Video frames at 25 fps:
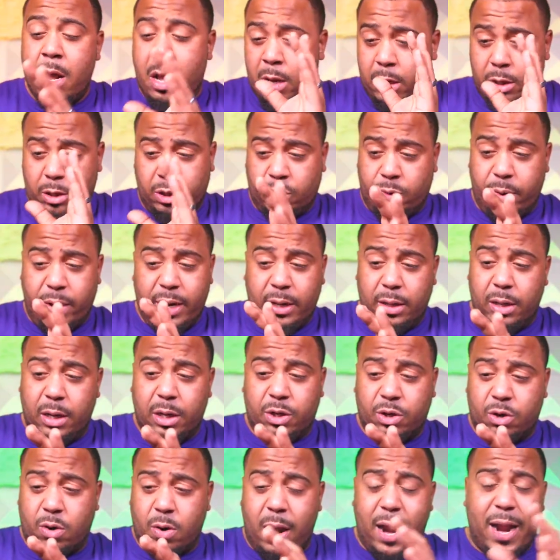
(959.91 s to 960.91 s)
The screen
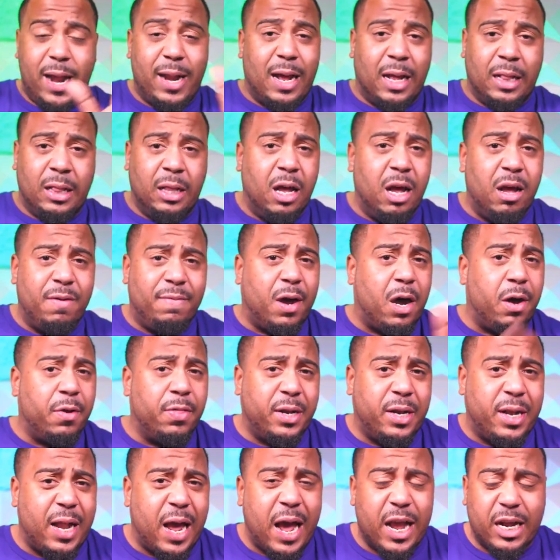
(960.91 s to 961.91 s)
looks great. I love all the
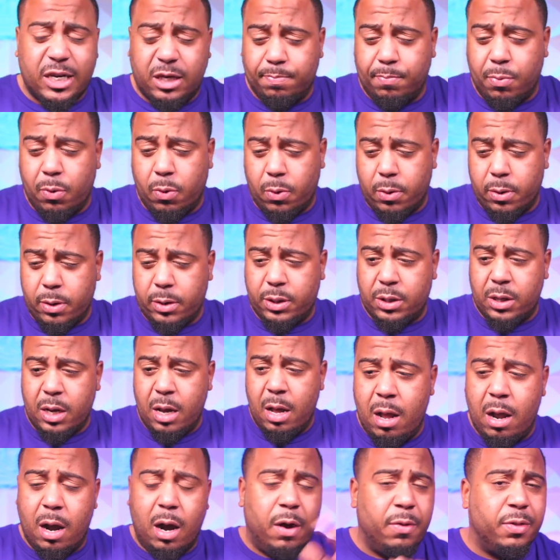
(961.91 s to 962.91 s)
dashboards,
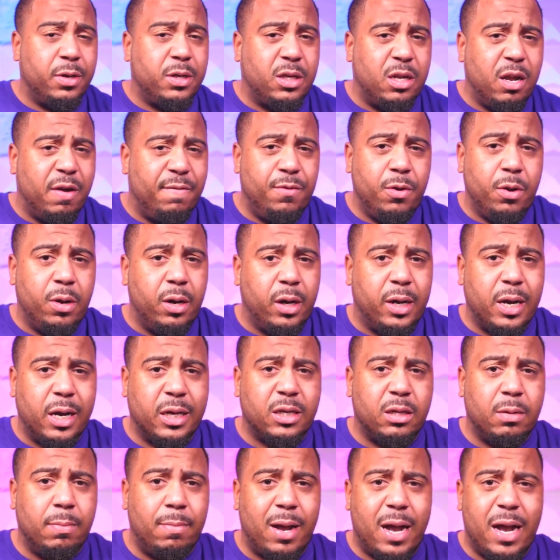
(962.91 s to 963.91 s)
all the stuff you can
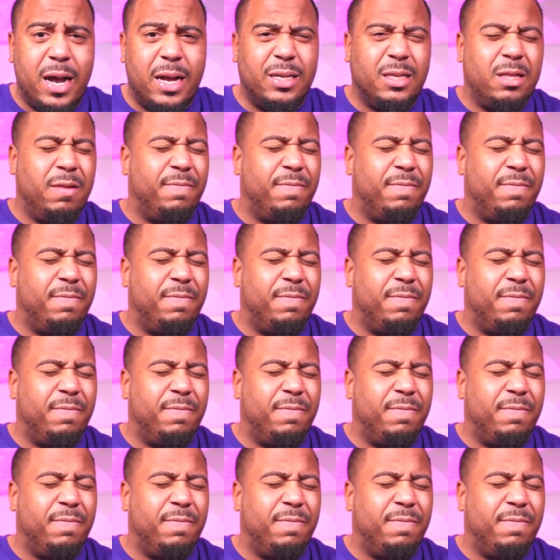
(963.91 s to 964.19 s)
customize.